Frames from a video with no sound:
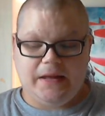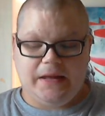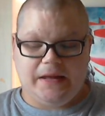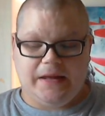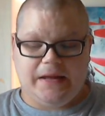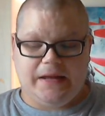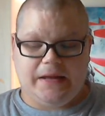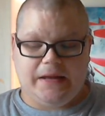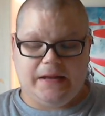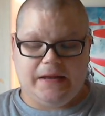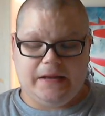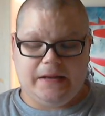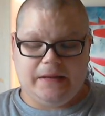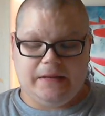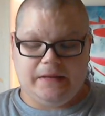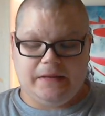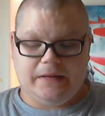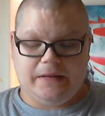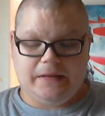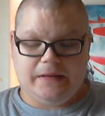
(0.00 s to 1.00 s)

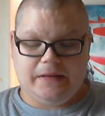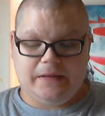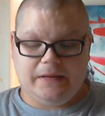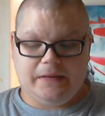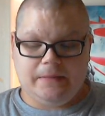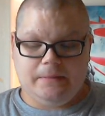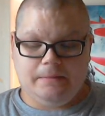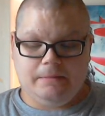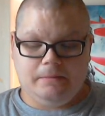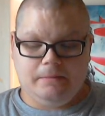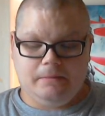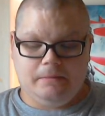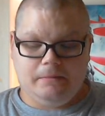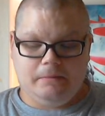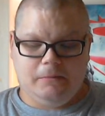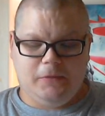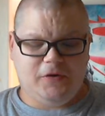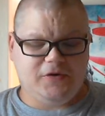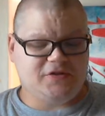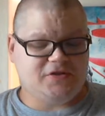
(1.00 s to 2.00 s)
And
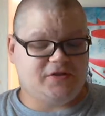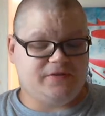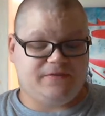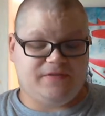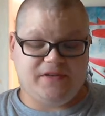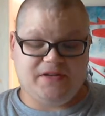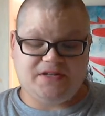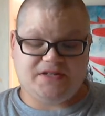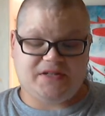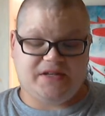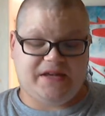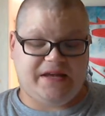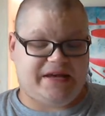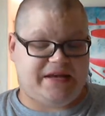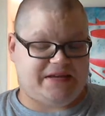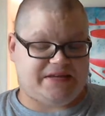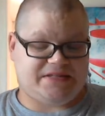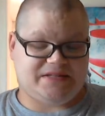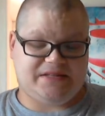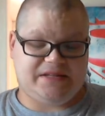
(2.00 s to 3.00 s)
most of this
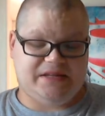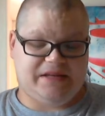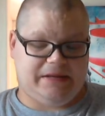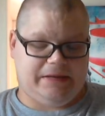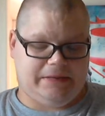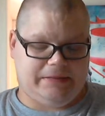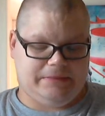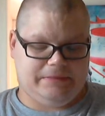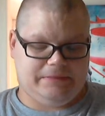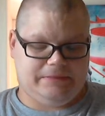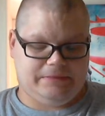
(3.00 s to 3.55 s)
casting